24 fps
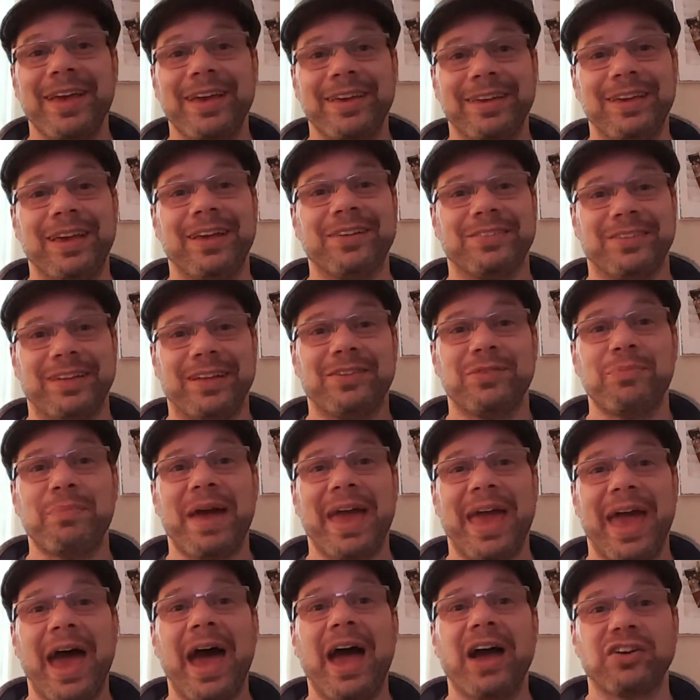Yes, that's my
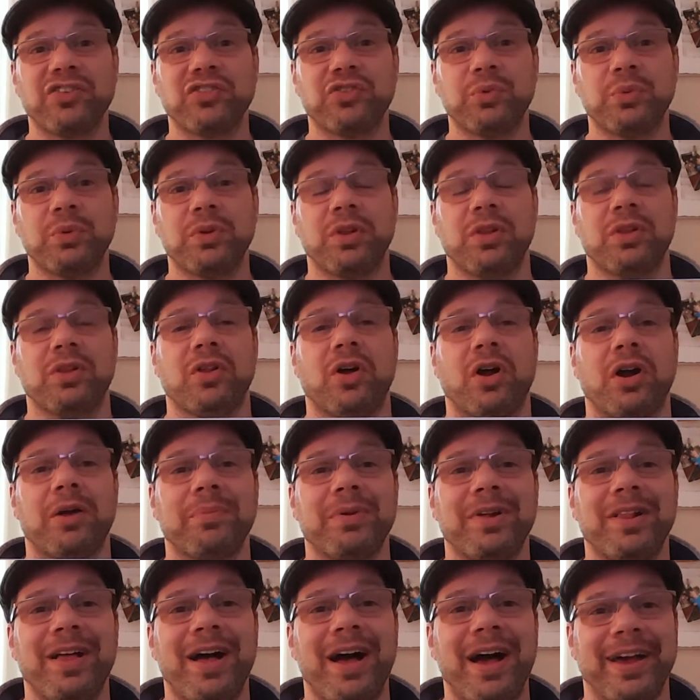actual alarm
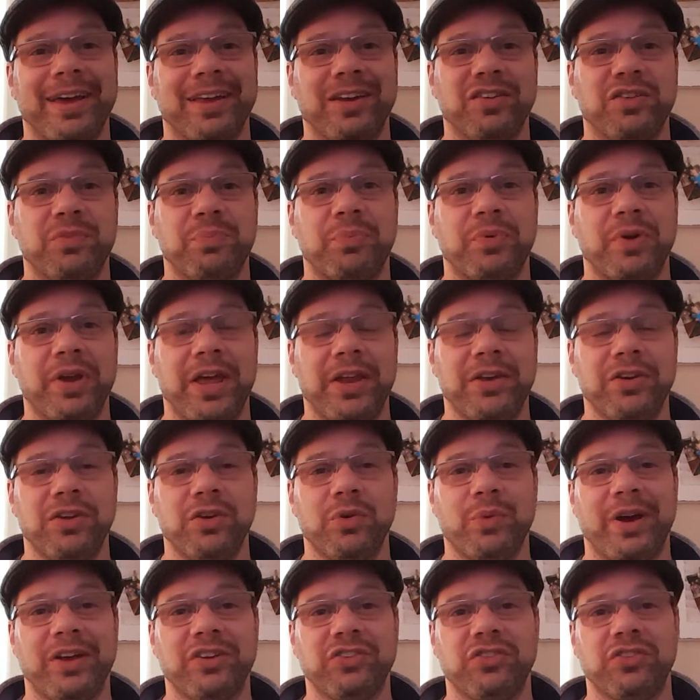clock, and it's brand new.
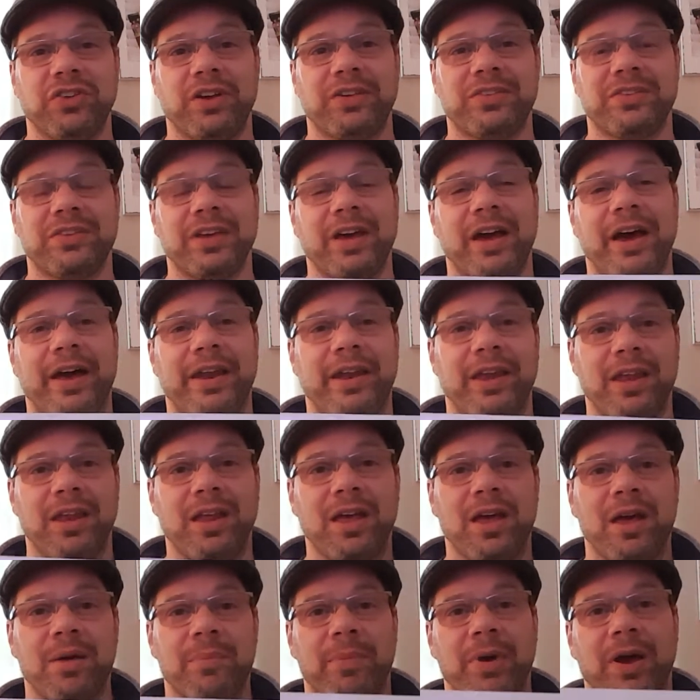I just got it.
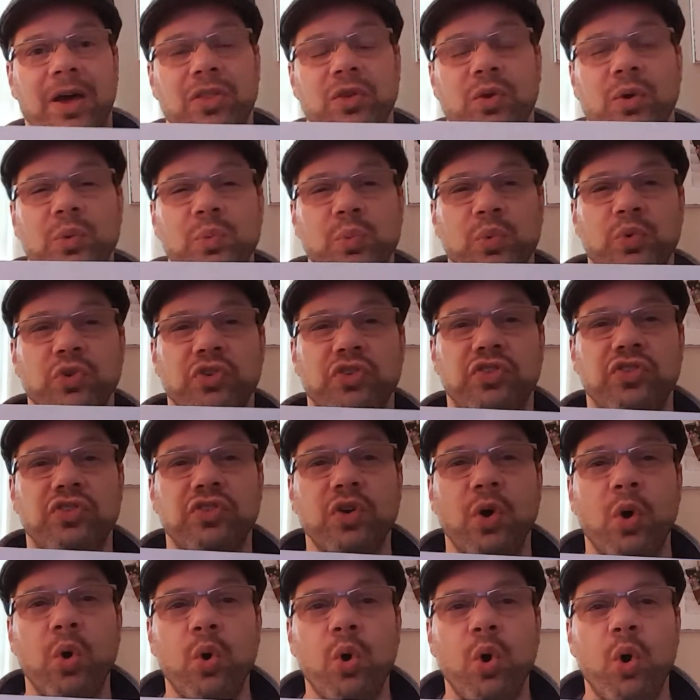My other one was
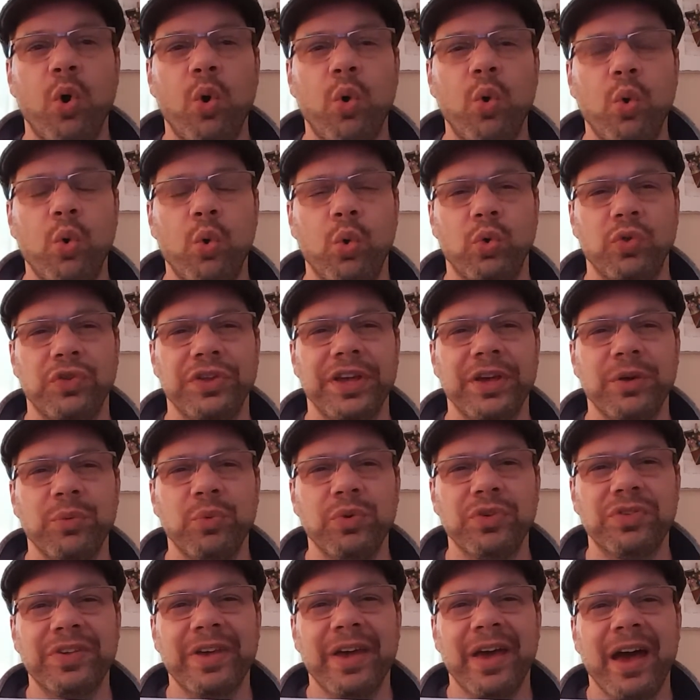so old.
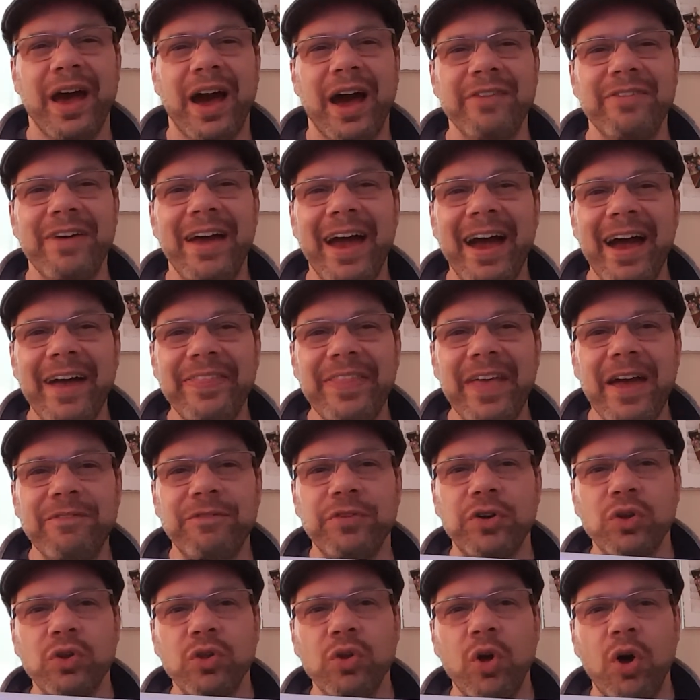I've had that
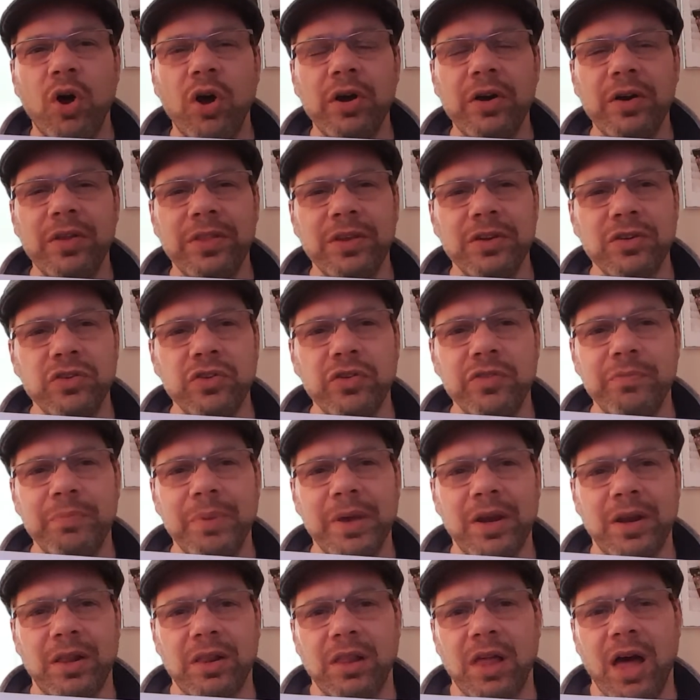for longer than you've been
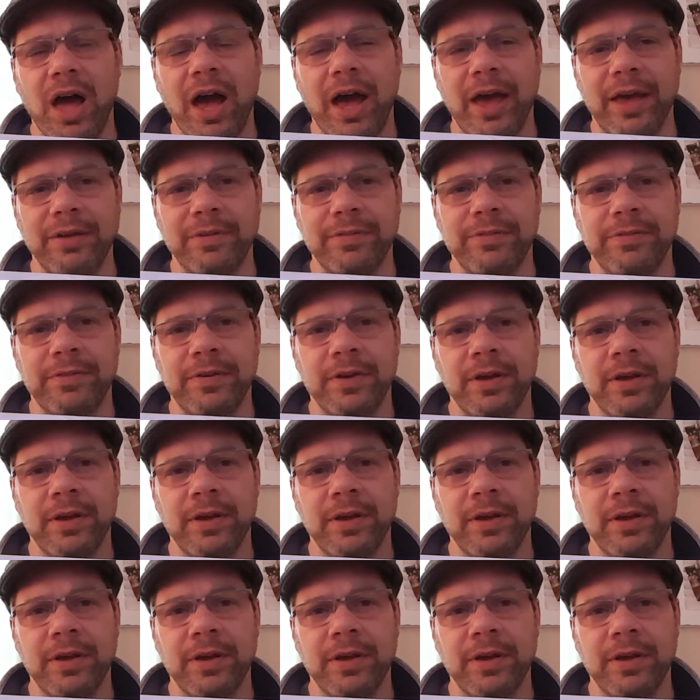alive.